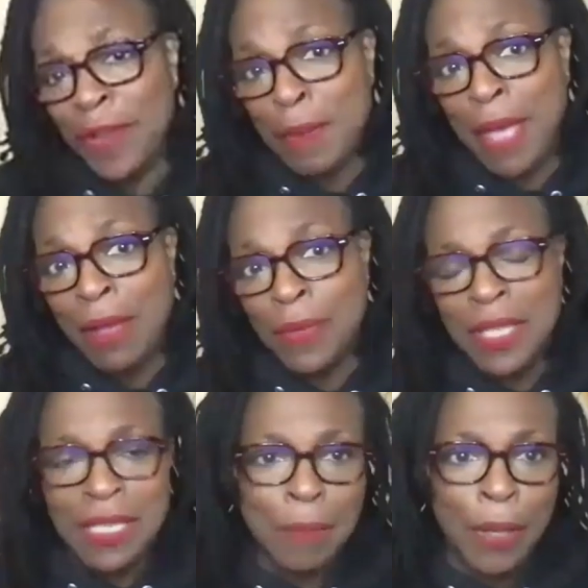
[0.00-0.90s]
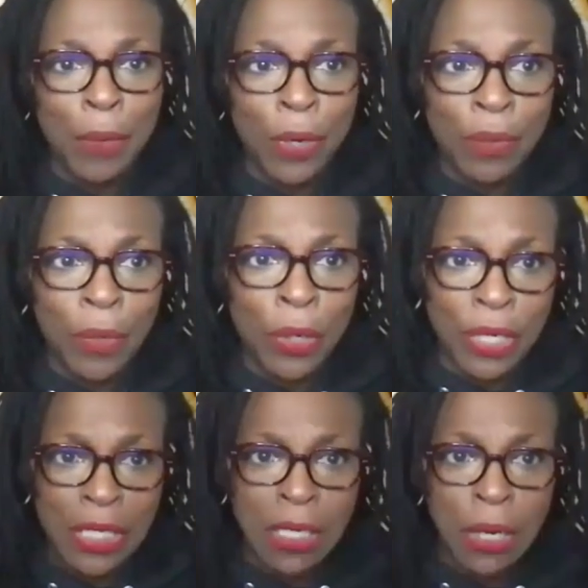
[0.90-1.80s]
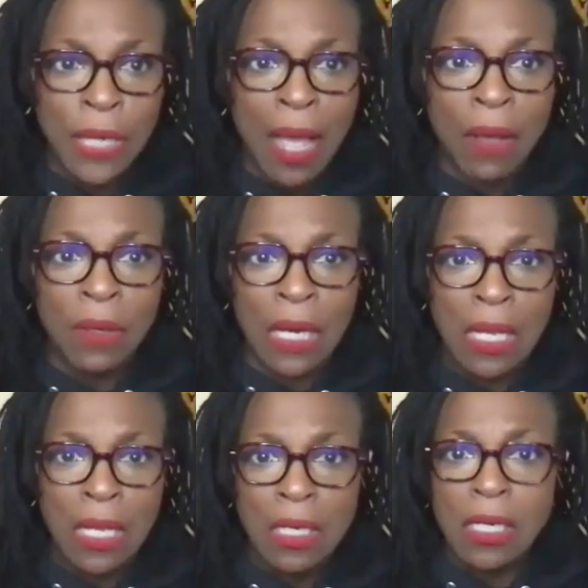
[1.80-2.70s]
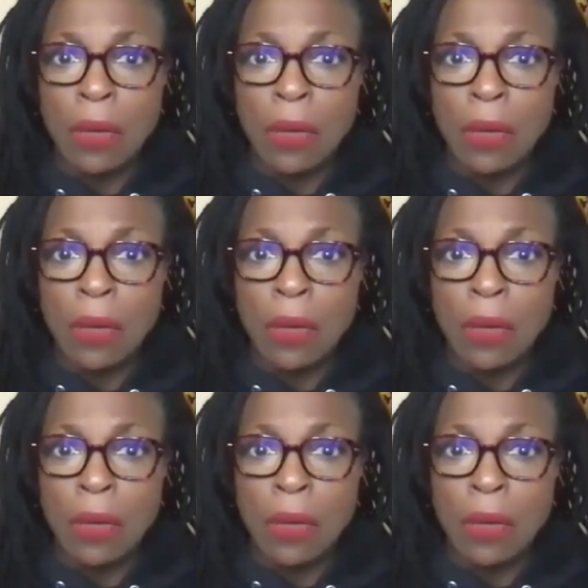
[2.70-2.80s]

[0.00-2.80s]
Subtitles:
about with Isabel Wilkerson, no doubt, to go